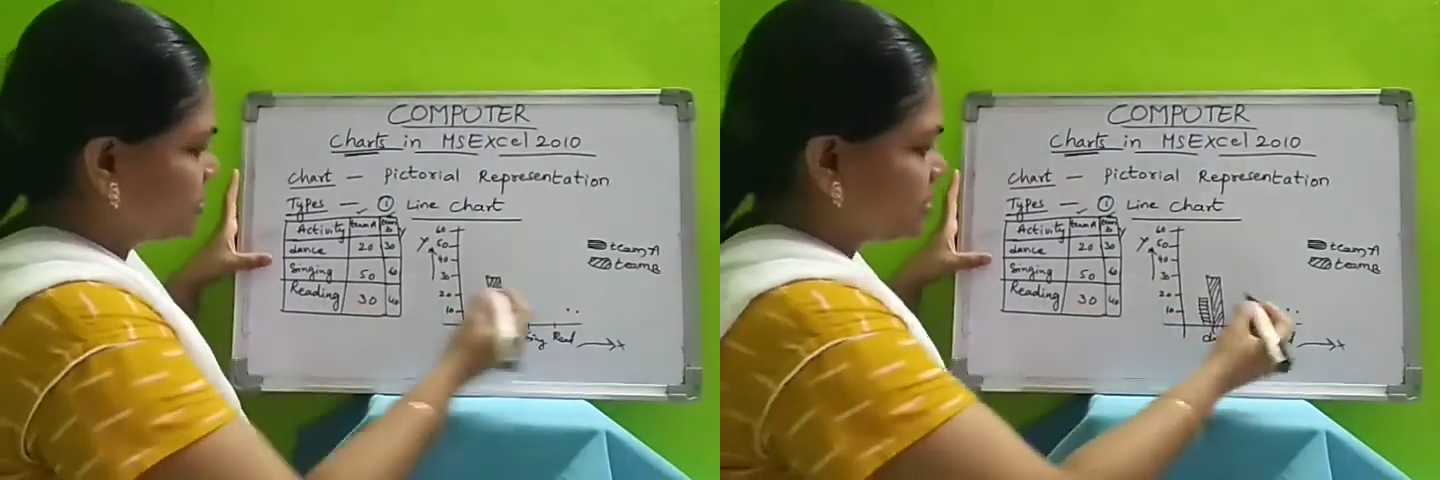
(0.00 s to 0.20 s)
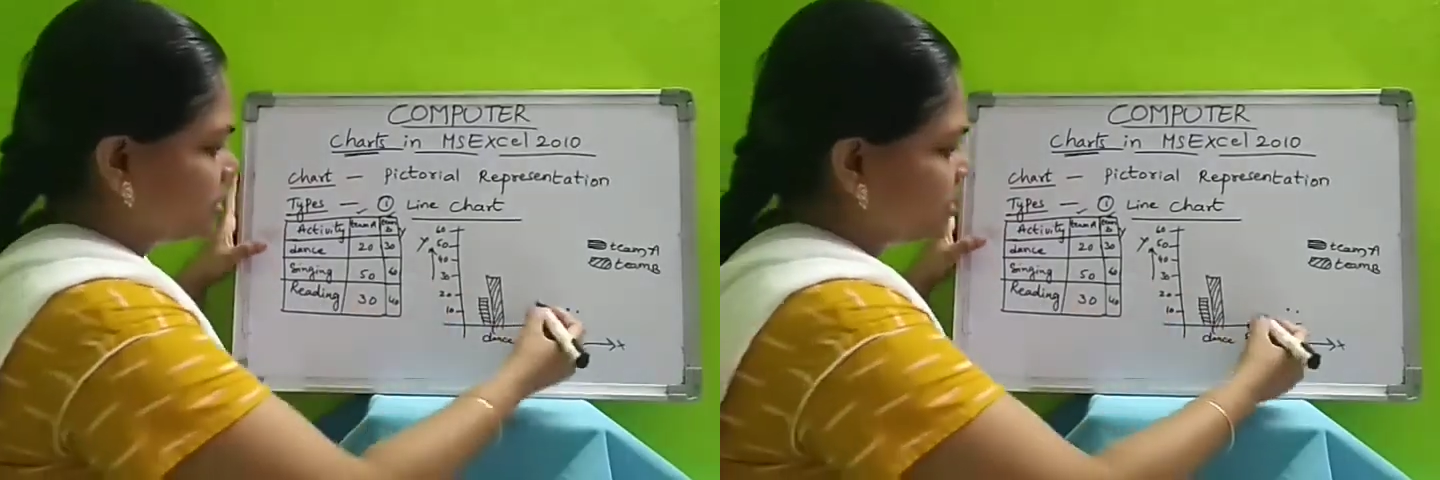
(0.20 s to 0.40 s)

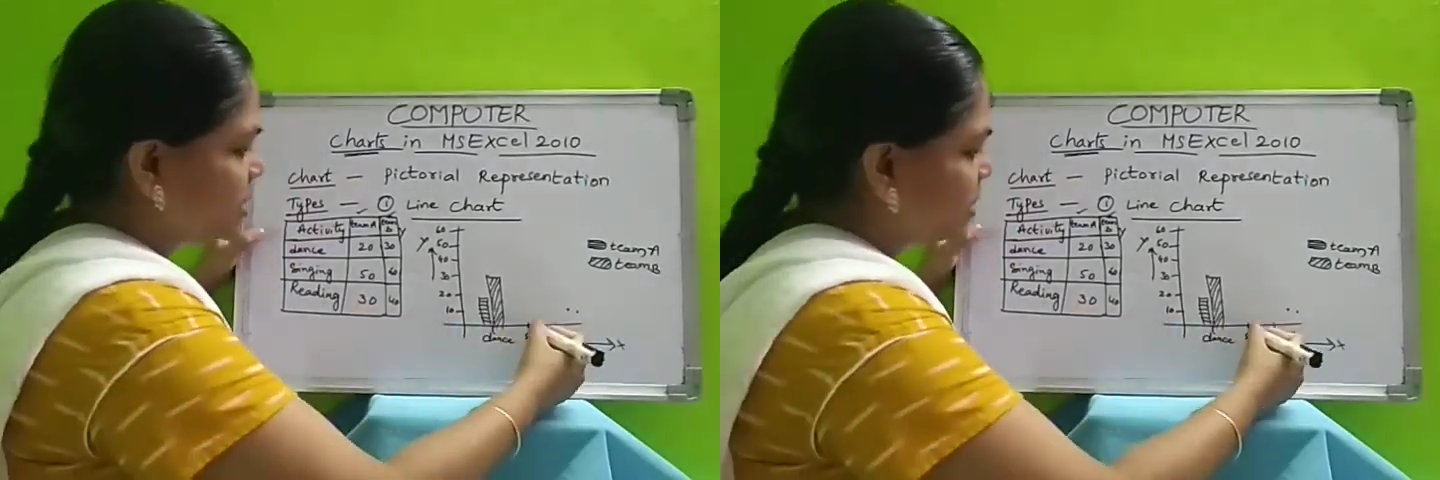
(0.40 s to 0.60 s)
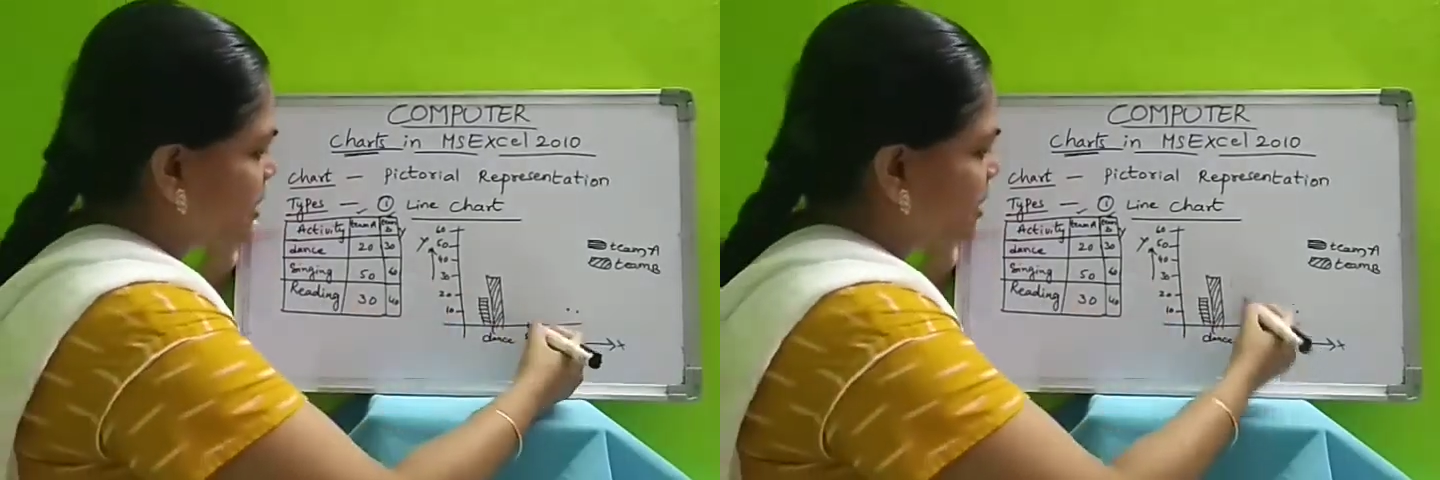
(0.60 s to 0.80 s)

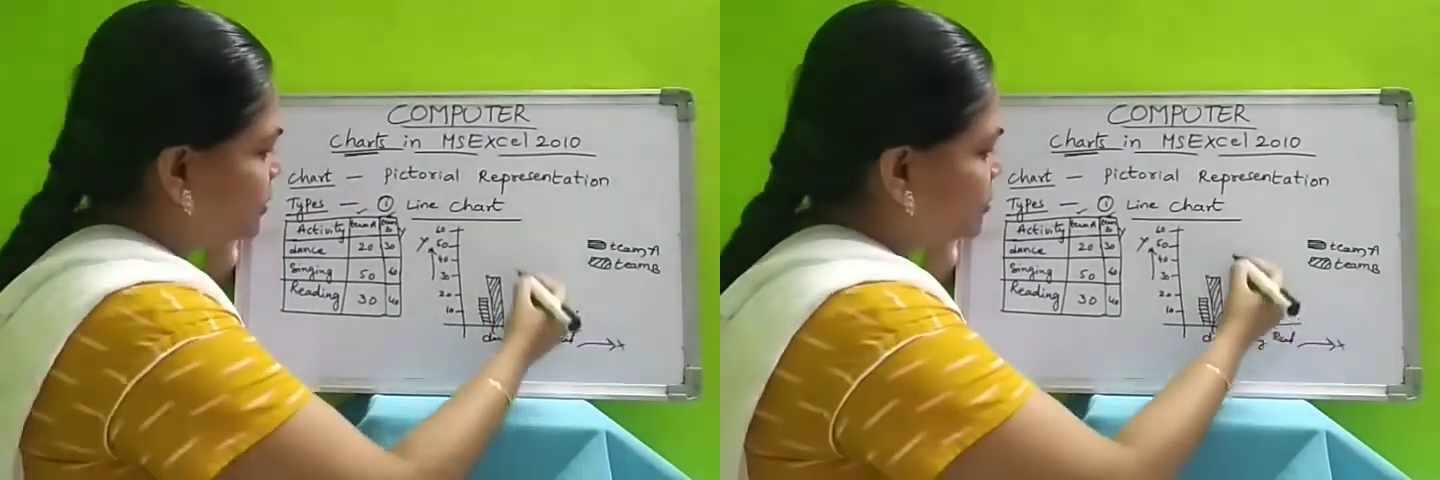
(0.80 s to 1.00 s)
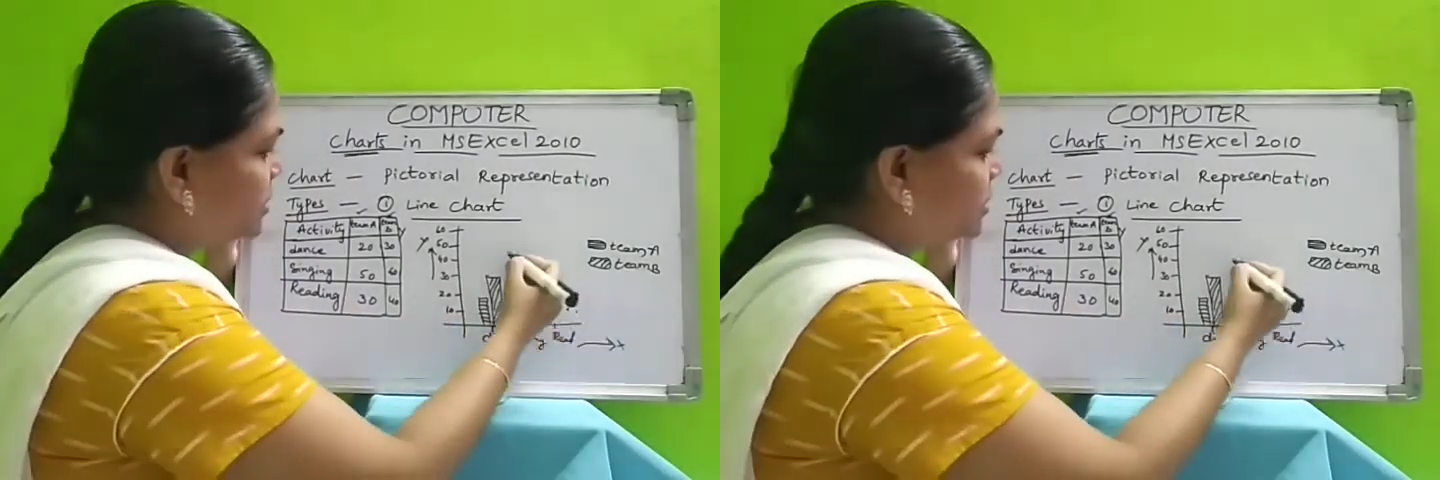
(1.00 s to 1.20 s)
singing here,
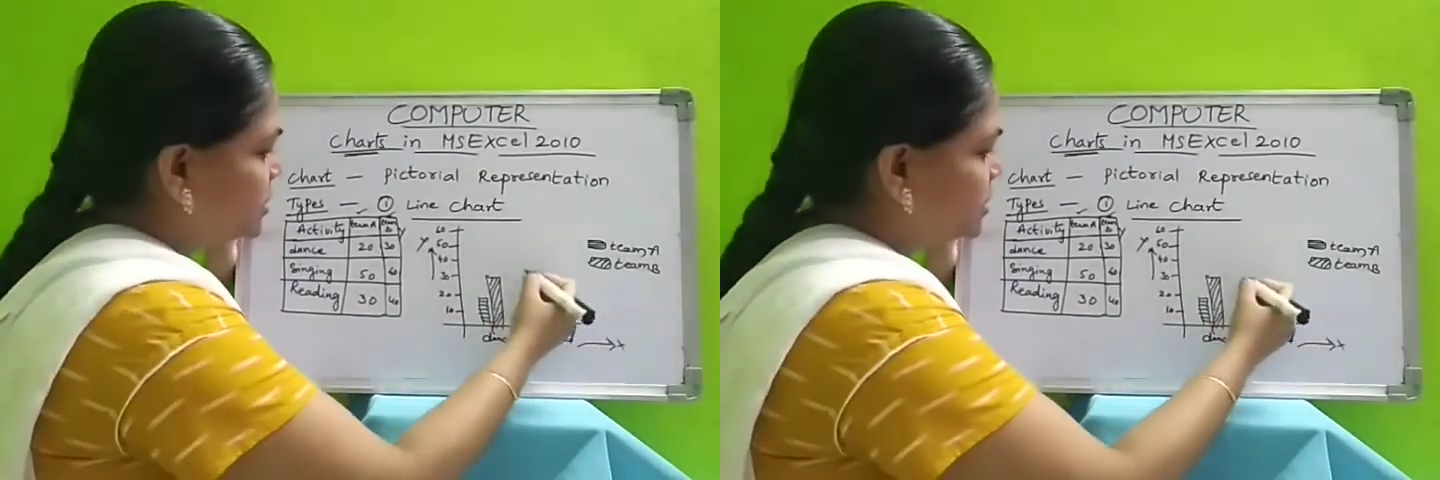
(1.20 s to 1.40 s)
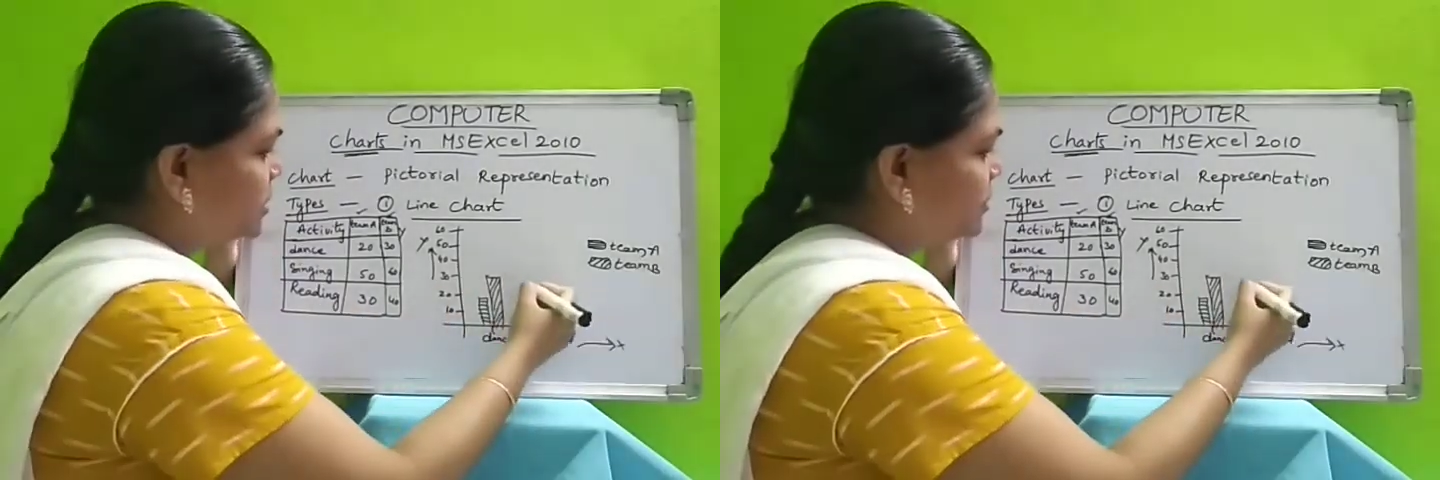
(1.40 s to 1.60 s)
what is
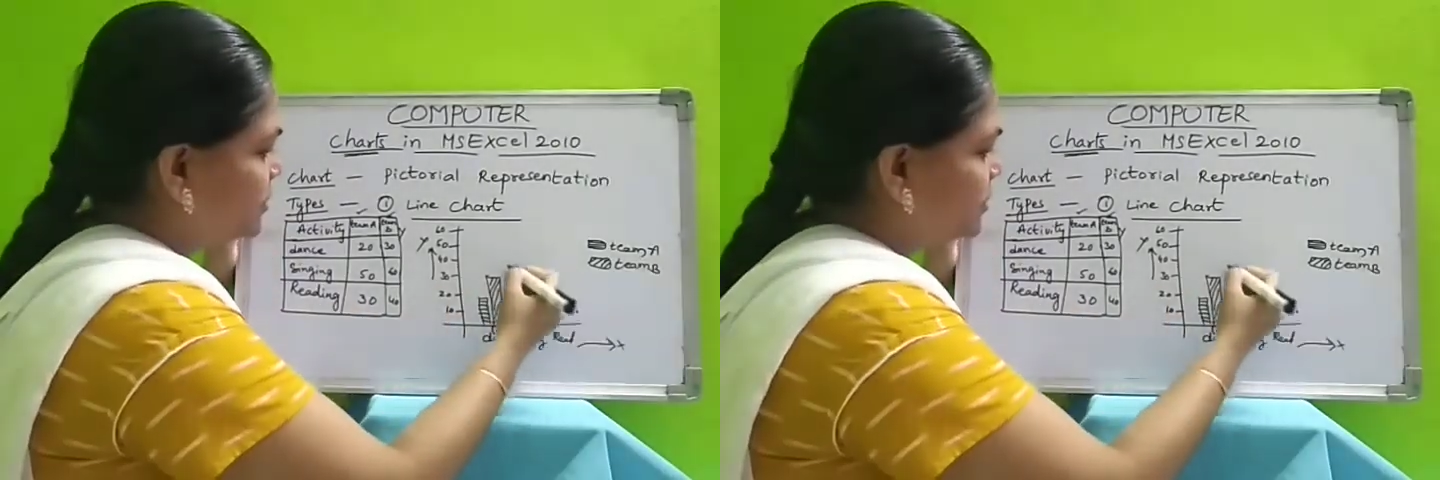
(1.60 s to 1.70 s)
this?